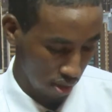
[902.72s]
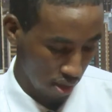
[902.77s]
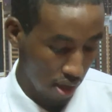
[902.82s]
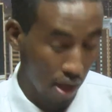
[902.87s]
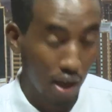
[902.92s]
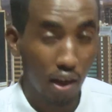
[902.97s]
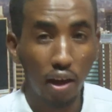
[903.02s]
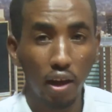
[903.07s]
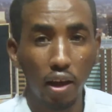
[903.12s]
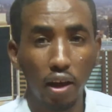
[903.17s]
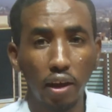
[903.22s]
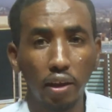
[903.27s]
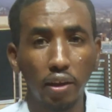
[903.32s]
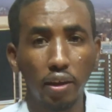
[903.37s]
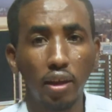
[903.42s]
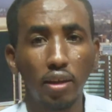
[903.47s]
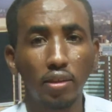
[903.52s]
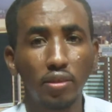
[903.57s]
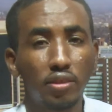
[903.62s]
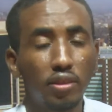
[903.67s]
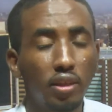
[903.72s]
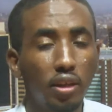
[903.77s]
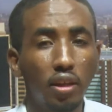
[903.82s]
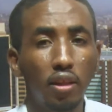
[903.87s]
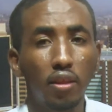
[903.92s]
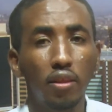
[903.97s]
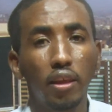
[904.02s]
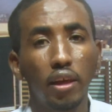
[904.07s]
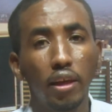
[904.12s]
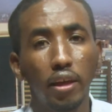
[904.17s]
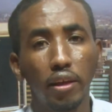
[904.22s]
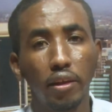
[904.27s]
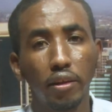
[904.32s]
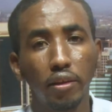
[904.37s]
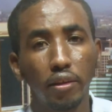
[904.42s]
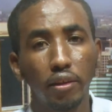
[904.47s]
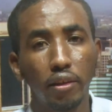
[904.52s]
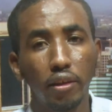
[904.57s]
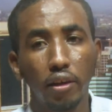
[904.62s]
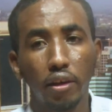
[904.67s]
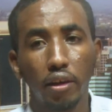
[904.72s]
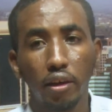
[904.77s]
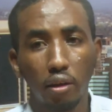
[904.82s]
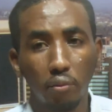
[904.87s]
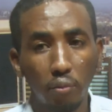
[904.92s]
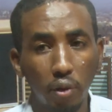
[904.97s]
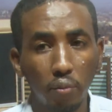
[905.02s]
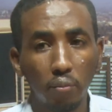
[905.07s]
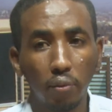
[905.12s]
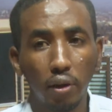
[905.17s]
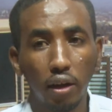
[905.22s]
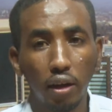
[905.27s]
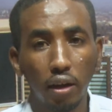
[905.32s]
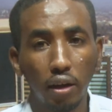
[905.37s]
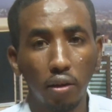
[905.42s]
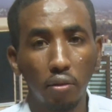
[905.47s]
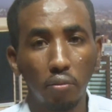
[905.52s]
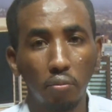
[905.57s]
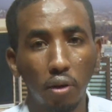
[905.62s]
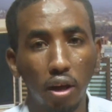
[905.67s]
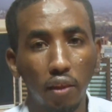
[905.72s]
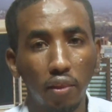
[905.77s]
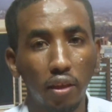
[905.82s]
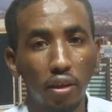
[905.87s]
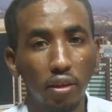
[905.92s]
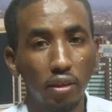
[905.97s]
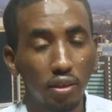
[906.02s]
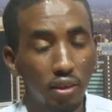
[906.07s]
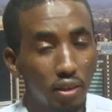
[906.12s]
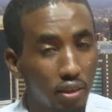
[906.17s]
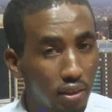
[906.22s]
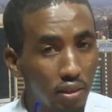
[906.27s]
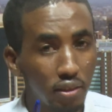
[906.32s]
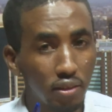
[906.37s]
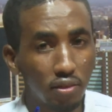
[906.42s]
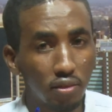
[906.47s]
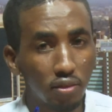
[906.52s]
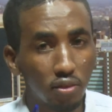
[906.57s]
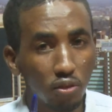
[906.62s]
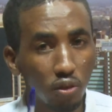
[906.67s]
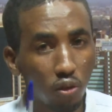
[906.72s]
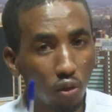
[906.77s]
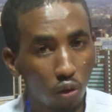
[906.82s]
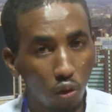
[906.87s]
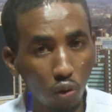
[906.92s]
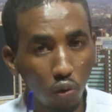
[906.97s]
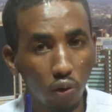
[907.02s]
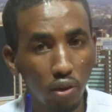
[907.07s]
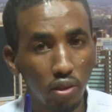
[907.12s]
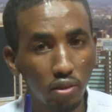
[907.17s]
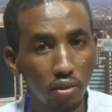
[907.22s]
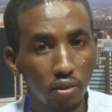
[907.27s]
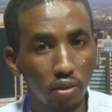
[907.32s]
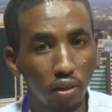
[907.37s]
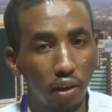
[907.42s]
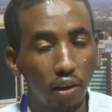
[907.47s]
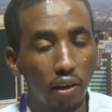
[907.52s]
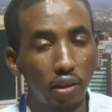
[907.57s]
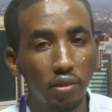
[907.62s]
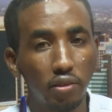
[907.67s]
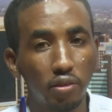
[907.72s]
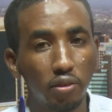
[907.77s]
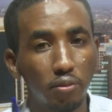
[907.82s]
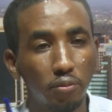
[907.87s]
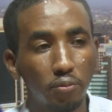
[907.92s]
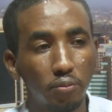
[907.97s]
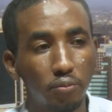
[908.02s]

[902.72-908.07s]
And until then, remember, mother is always right.